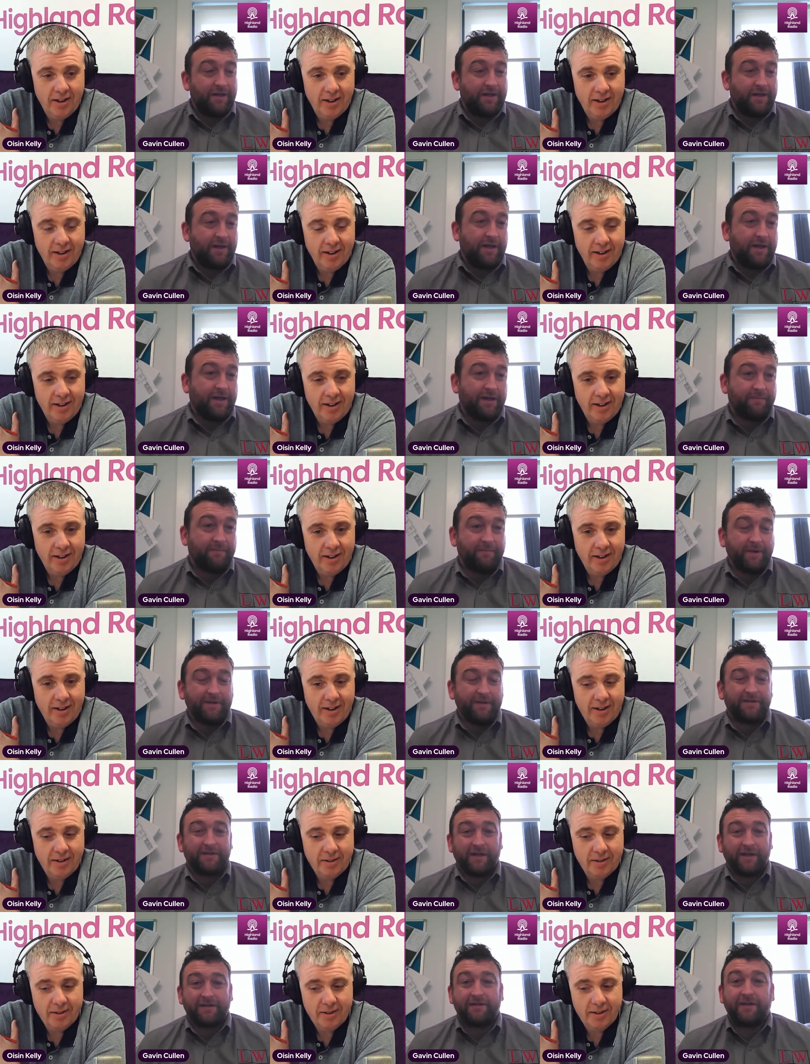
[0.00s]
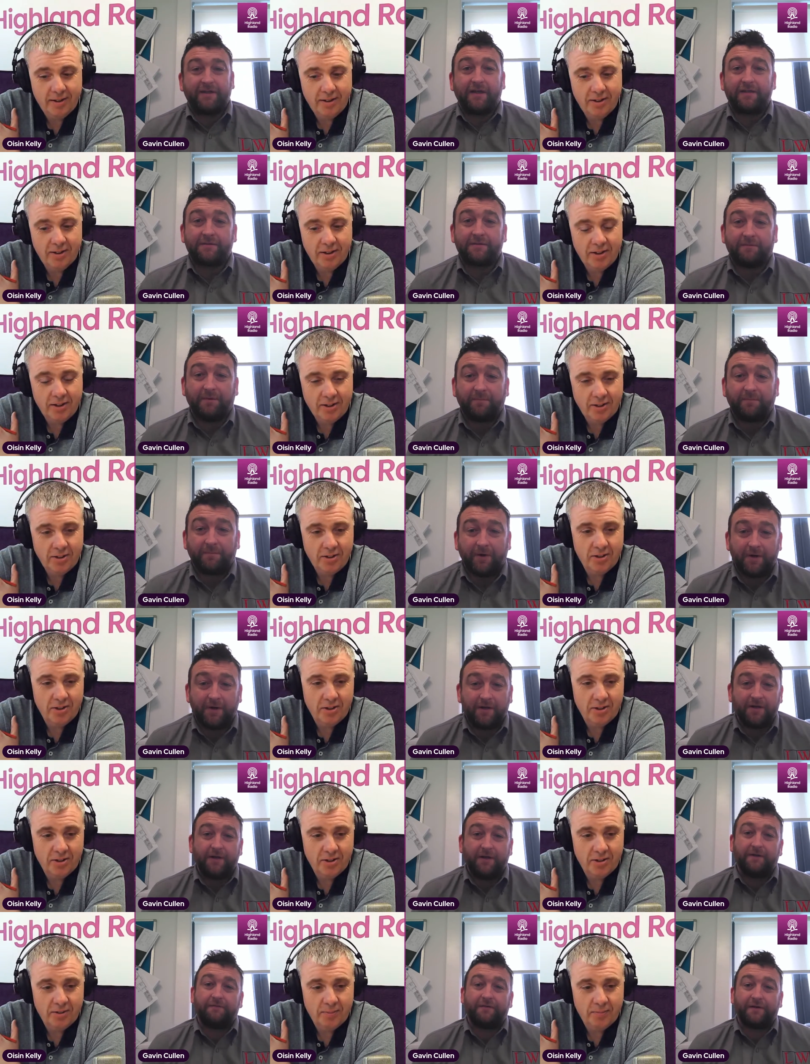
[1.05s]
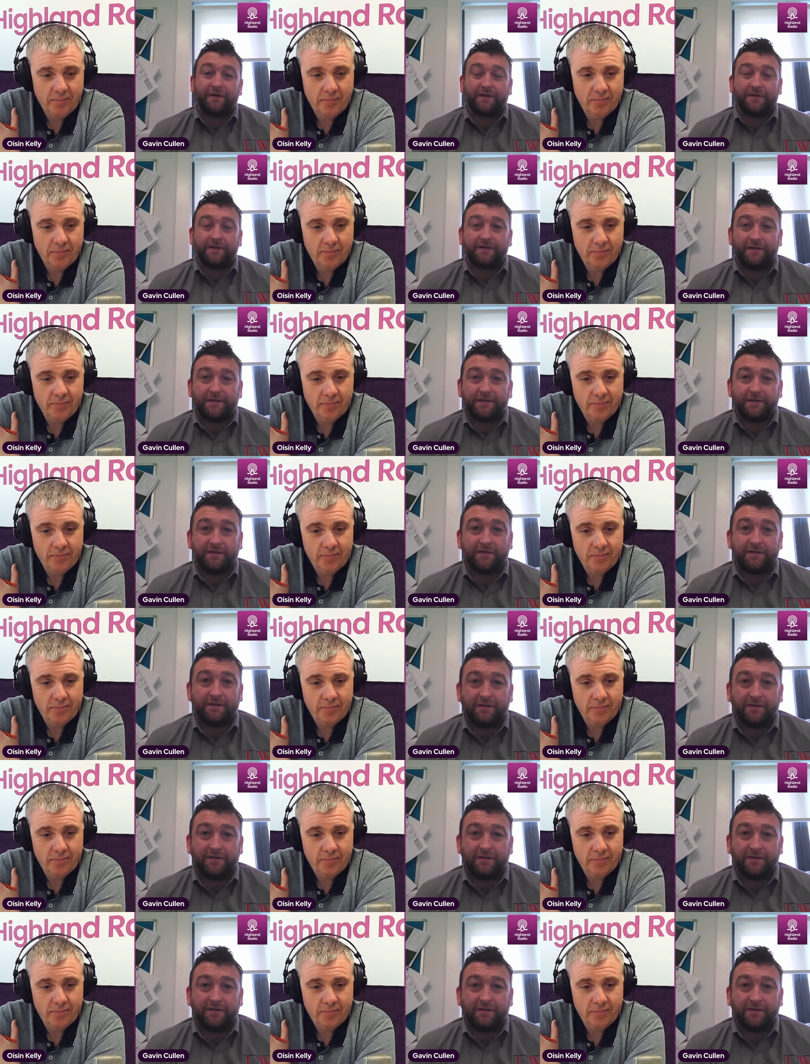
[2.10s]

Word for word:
Speaker 1: Um, it sets him up brilliantly for next season.